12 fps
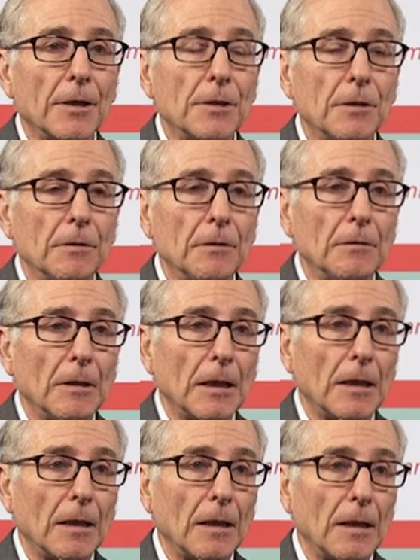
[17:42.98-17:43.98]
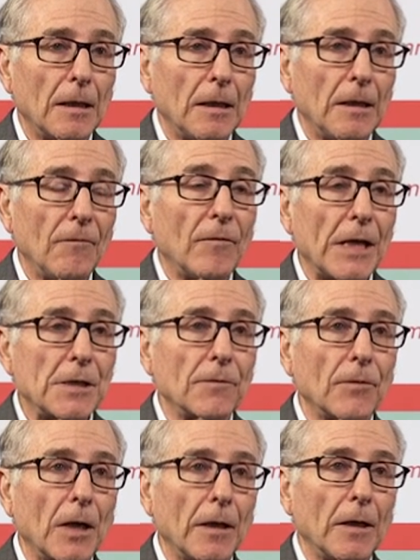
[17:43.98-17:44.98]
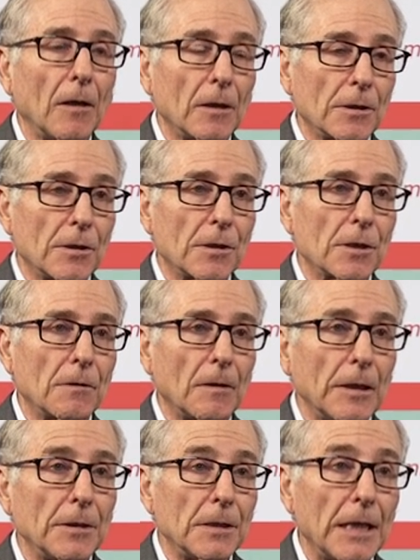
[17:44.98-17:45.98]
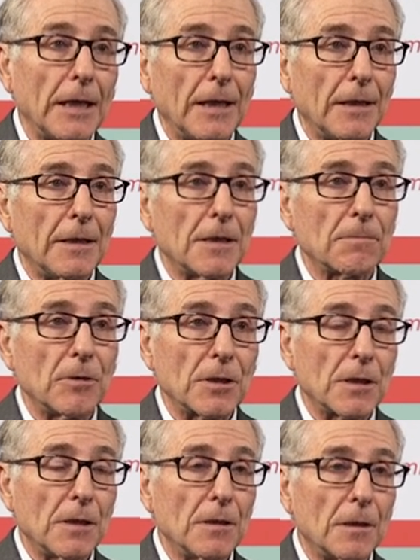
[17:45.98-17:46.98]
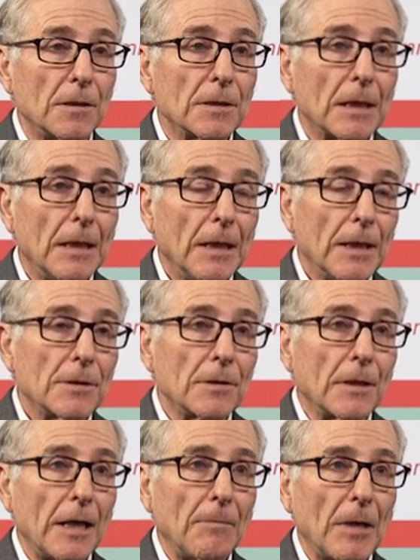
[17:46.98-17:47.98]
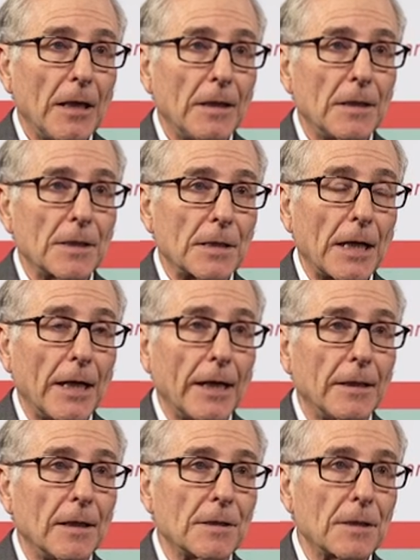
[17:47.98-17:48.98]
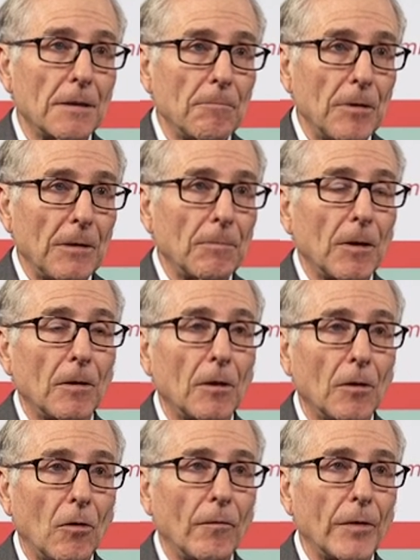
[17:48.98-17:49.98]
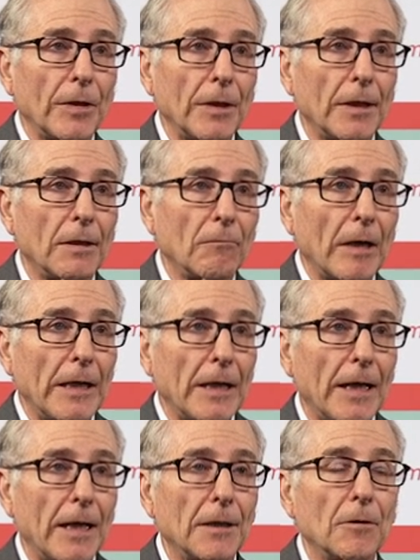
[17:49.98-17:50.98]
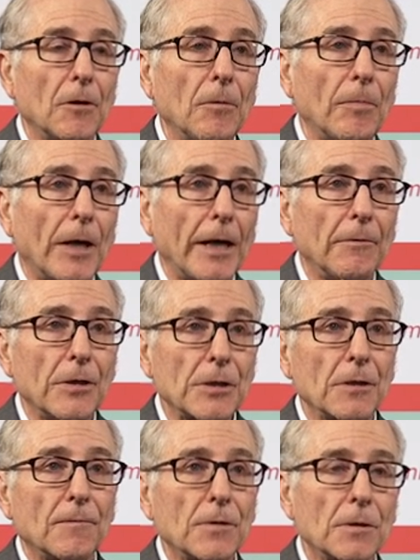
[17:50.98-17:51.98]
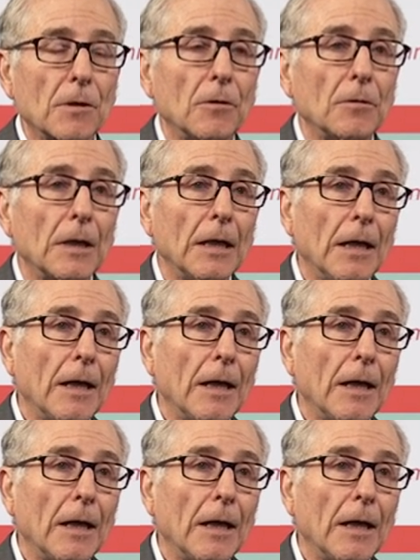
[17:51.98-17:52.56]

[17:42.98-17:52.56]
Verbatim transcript: to invasive cardiologists who are undertaking these procedures. So they may decide that some people over in the right-hand group, high risk of stroke,